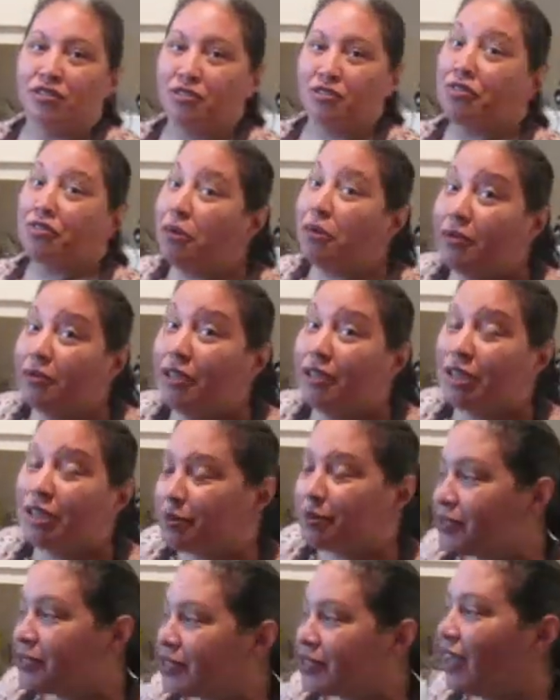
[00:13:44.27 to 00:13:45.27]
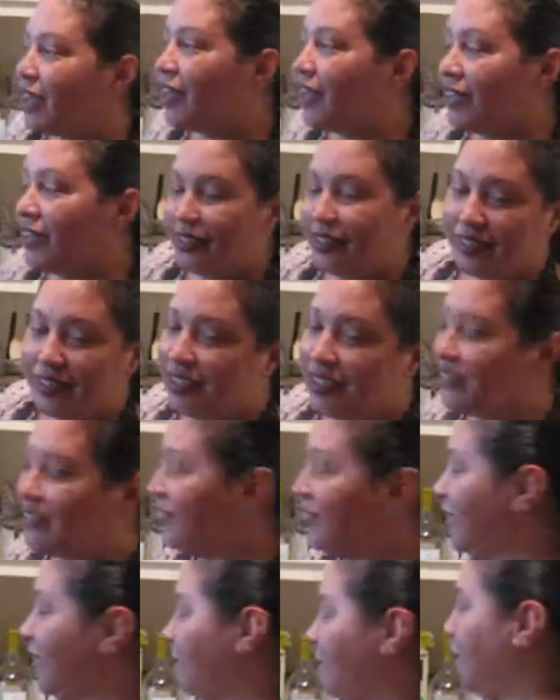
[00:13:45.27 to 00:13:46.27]
3 minutes per side. Not
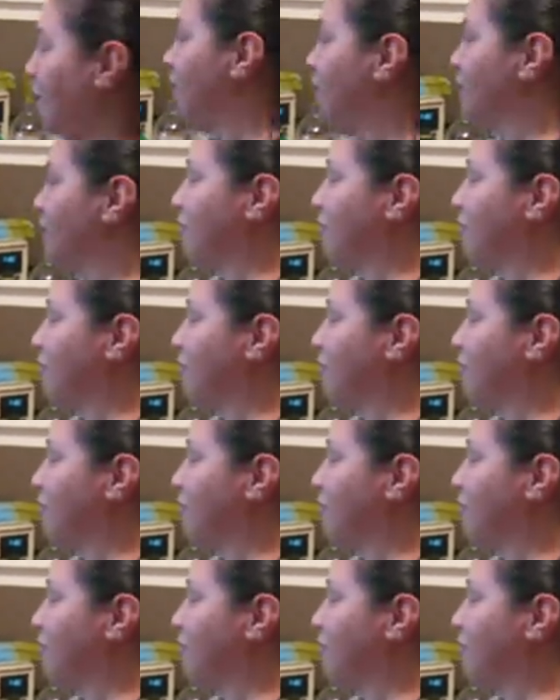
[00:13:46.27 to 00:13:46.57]
even that much,